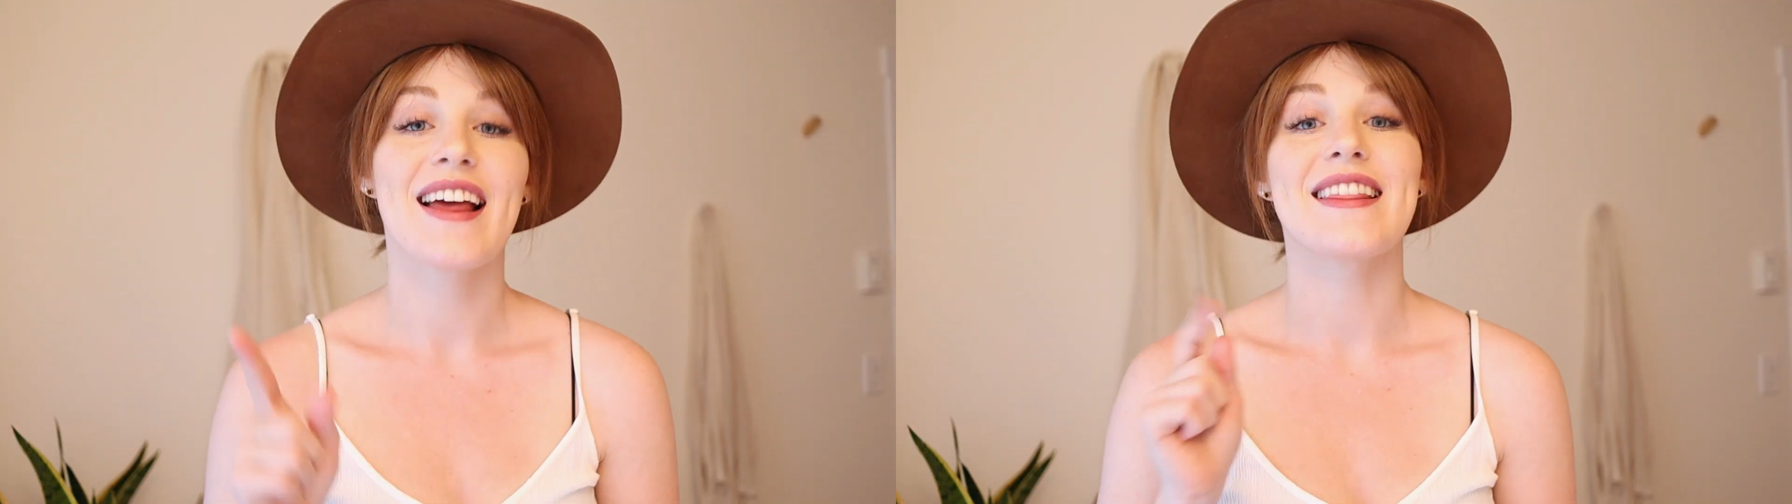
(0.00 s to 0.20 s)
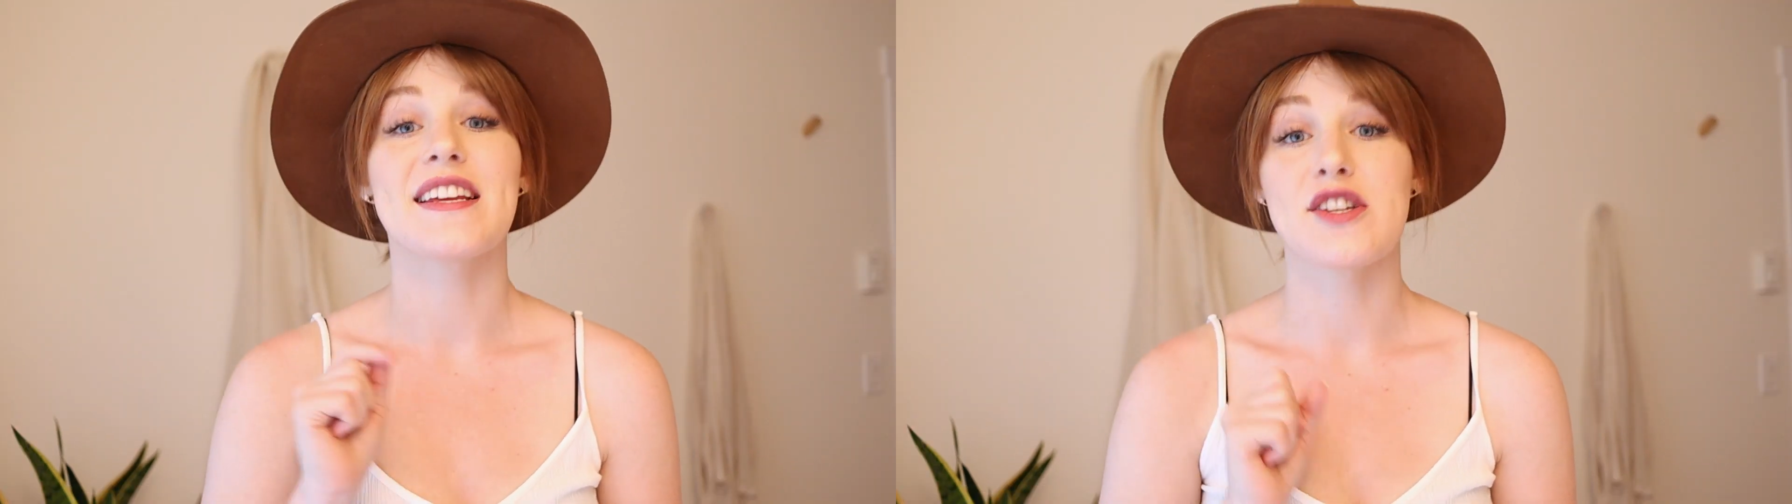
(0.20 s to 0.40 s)

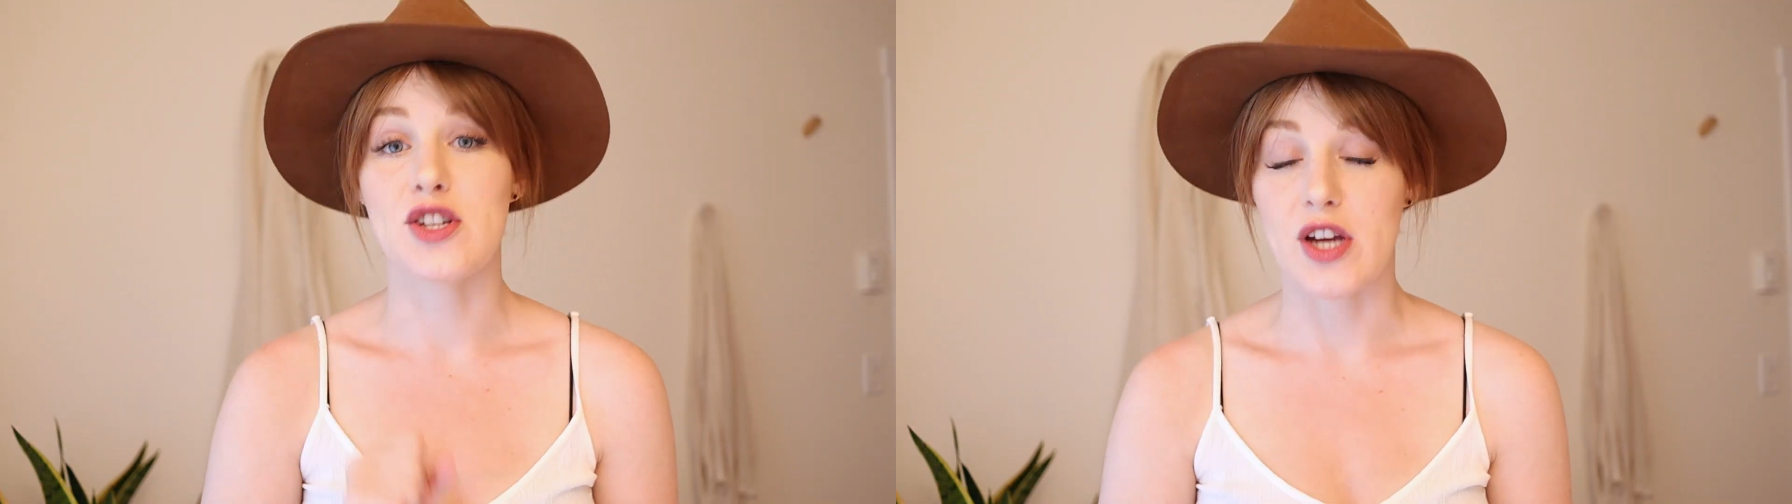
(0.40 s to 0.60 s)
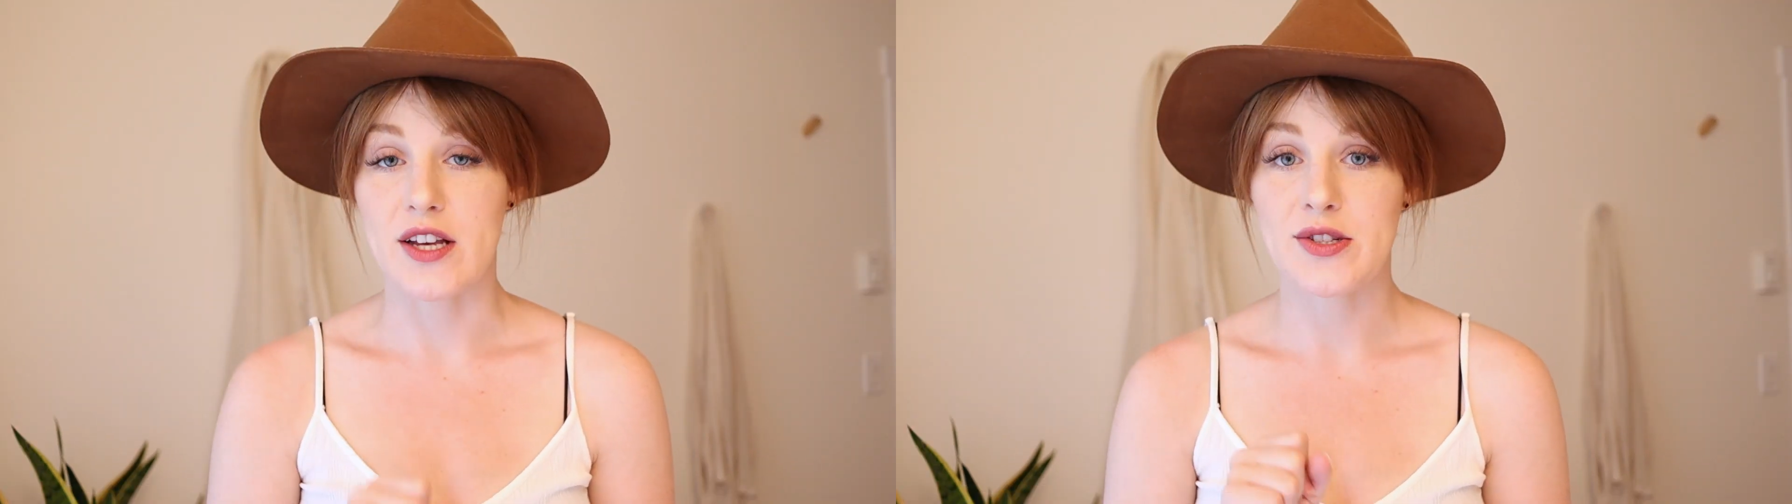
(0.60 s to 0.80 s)
than
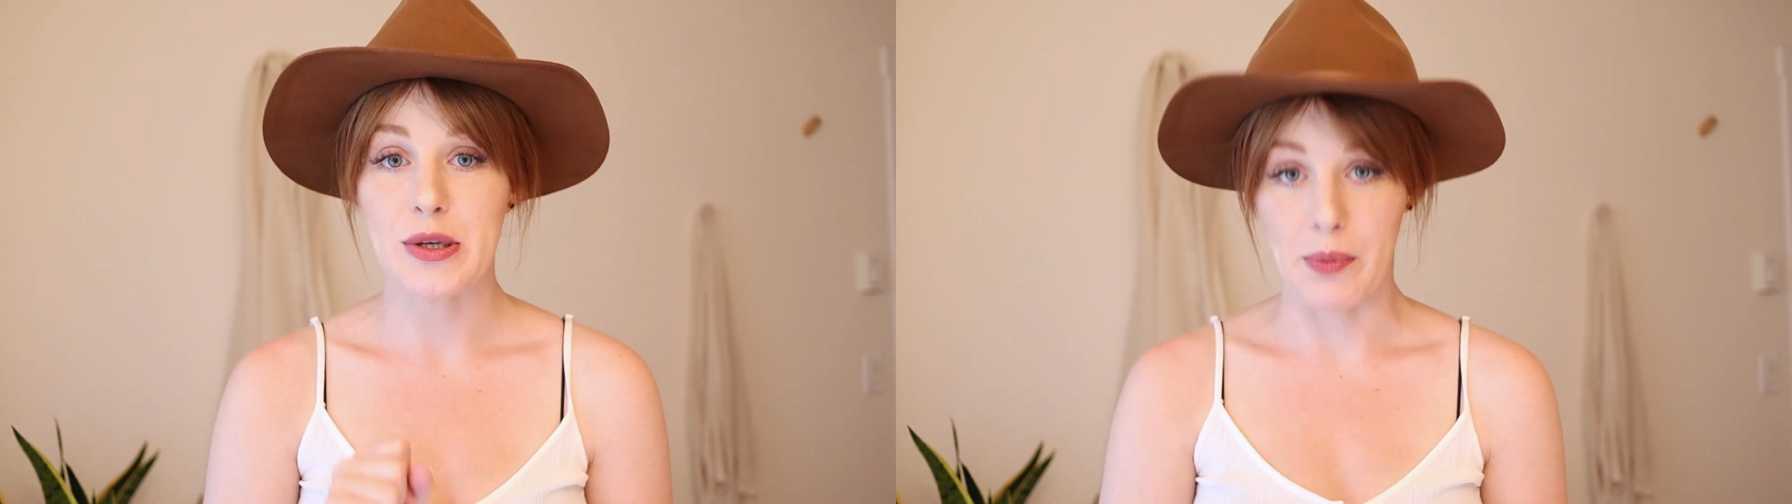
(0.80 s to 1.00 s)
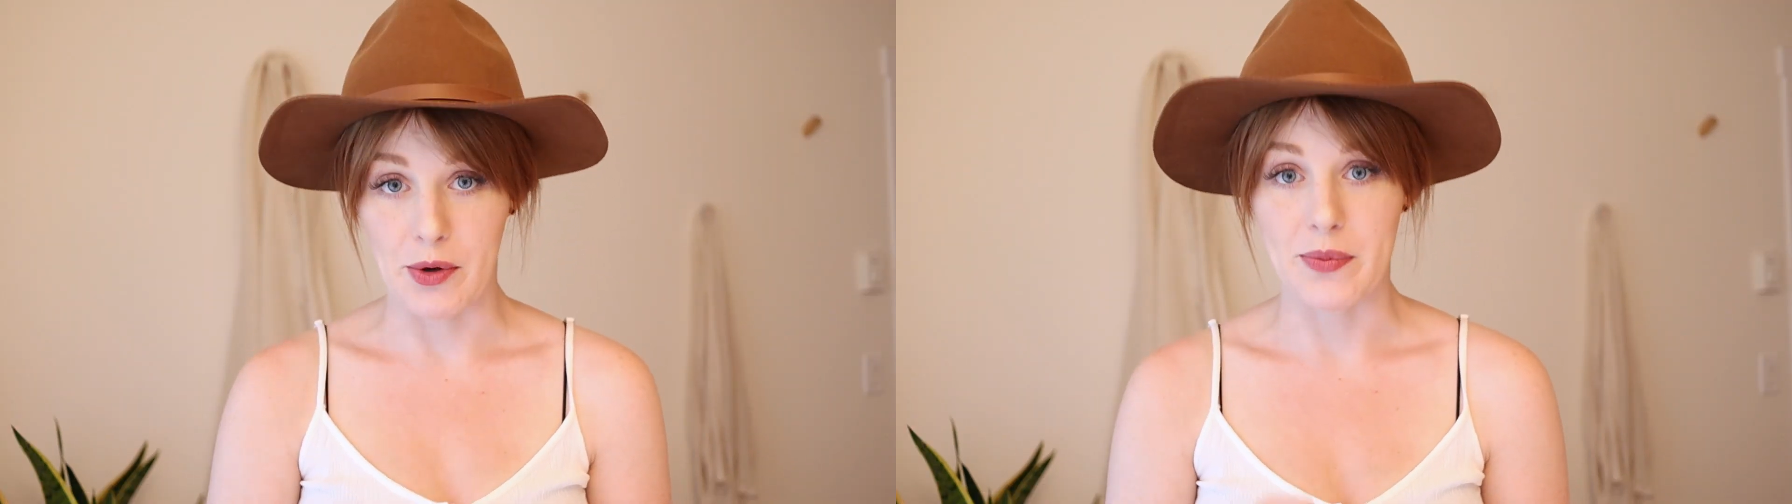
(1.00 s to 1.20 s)
just
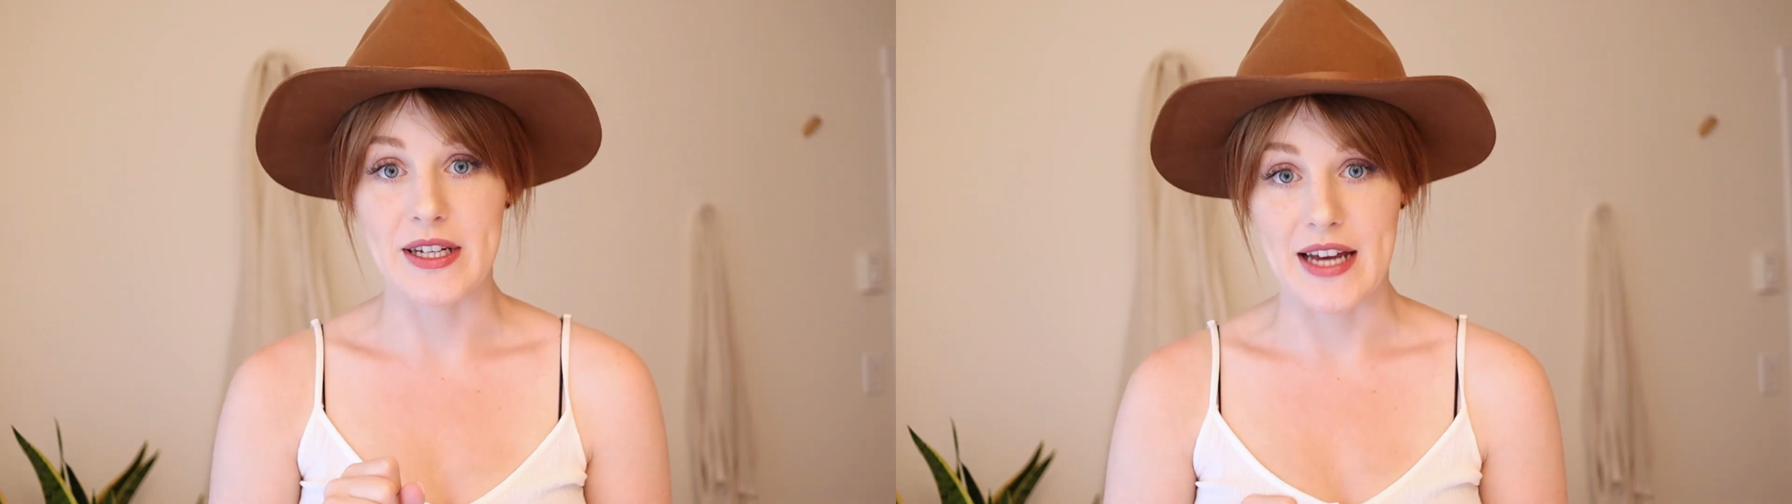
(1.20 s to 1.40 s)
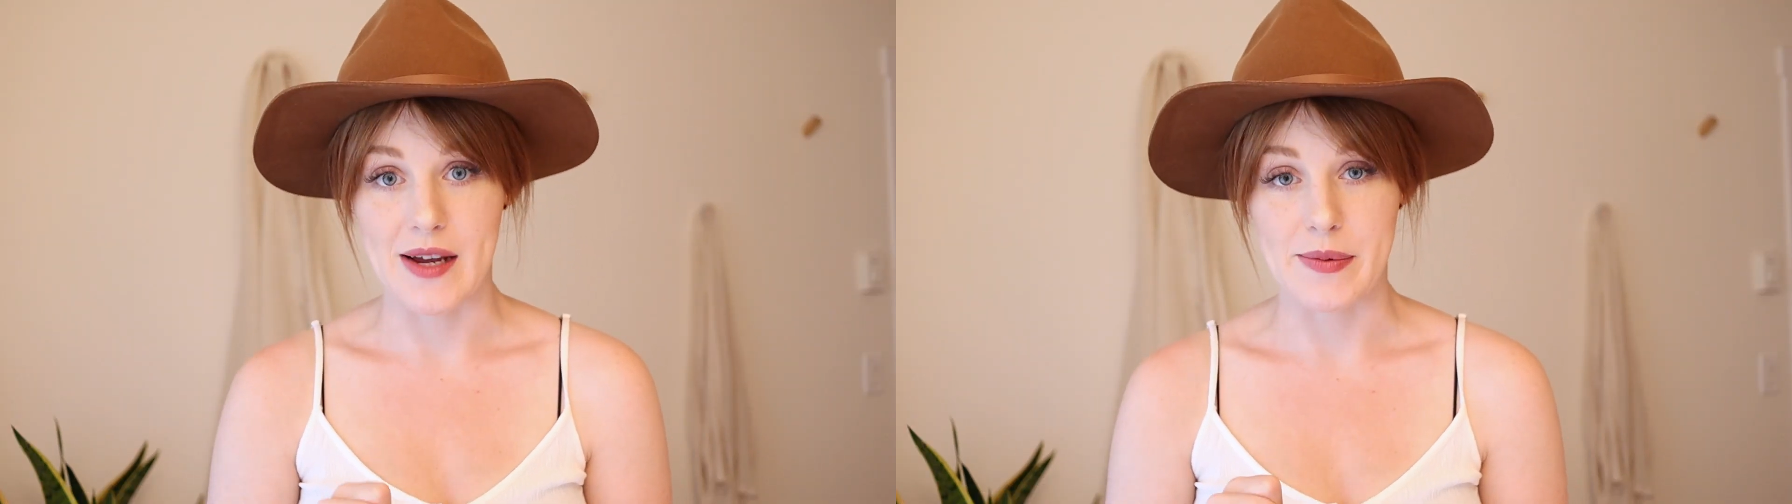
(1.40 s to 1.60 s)
your poopy
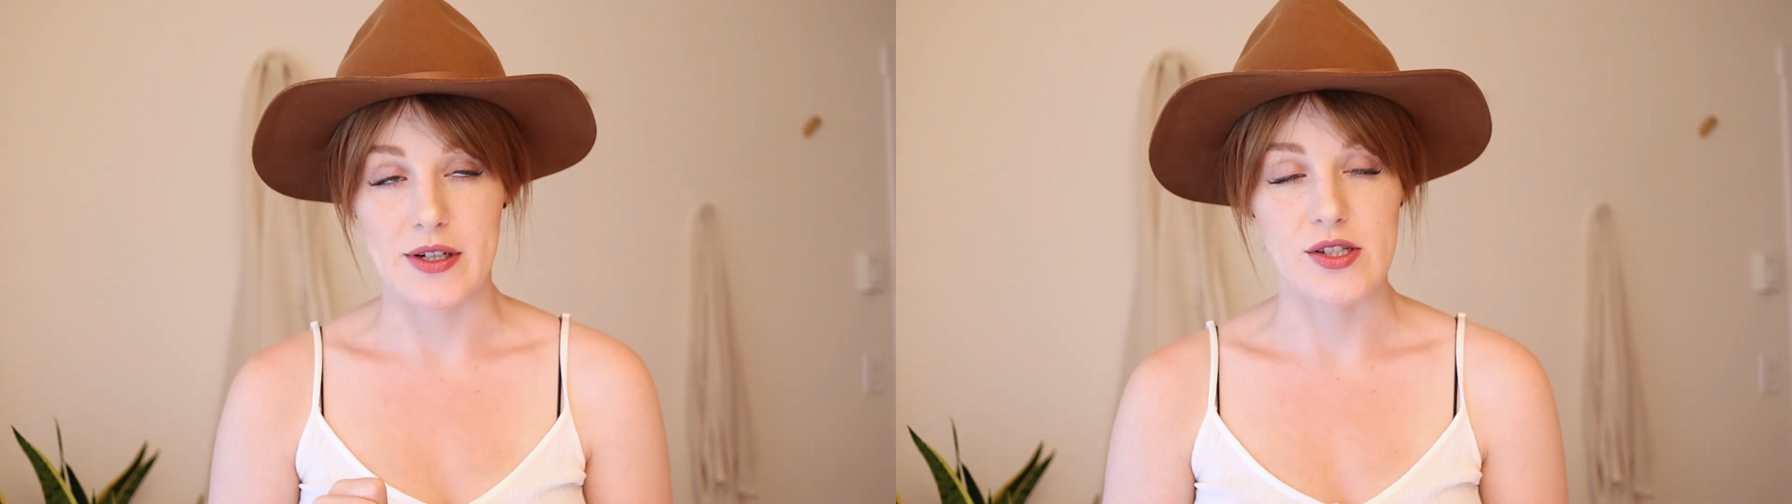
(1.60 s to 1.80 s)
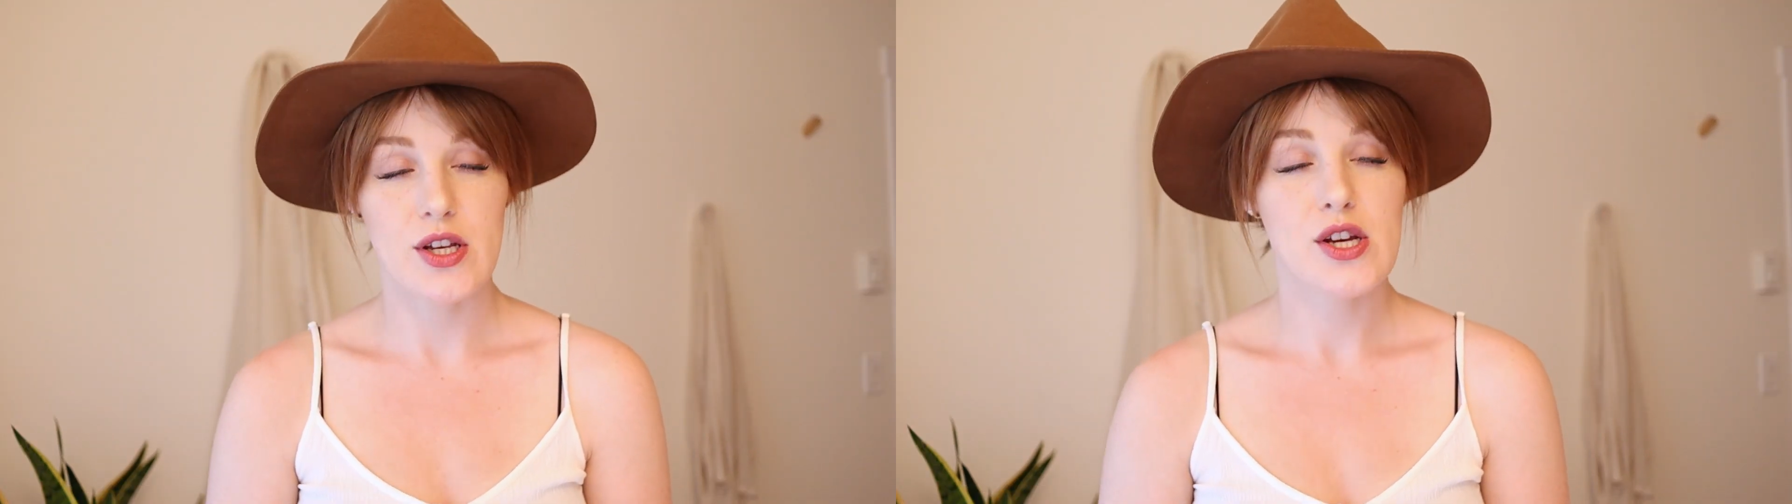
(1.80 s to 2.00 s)

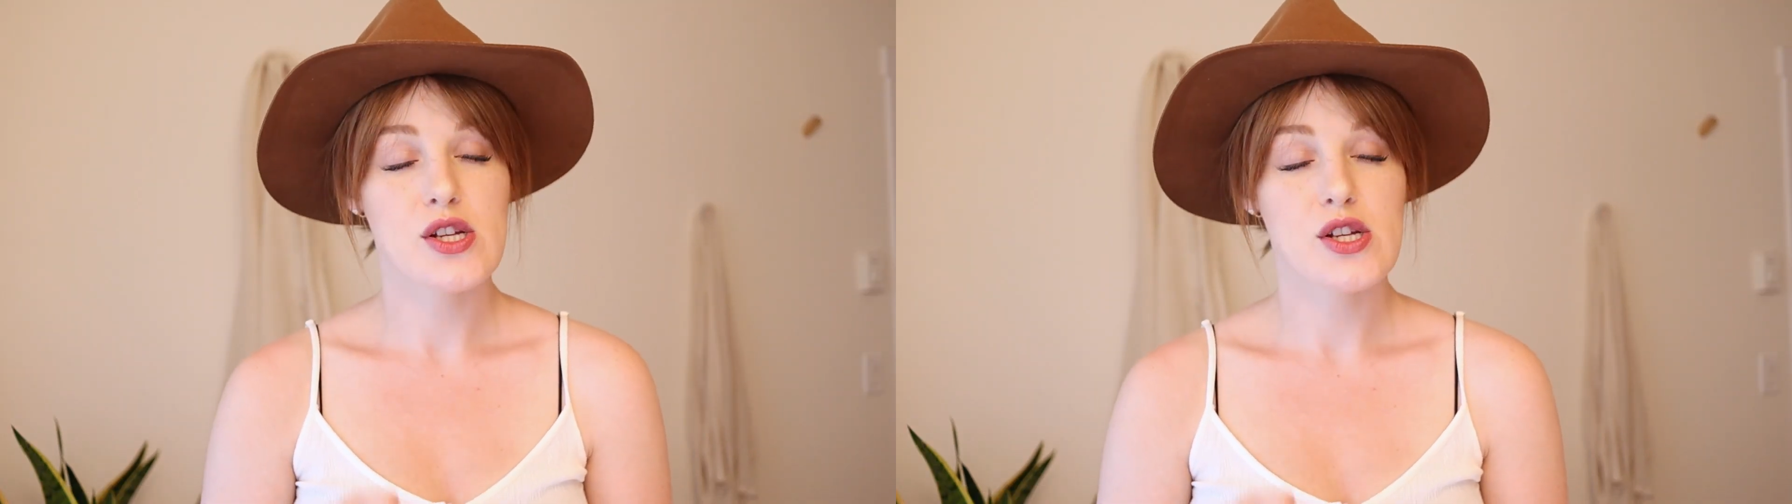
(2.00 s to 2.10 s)
diapers.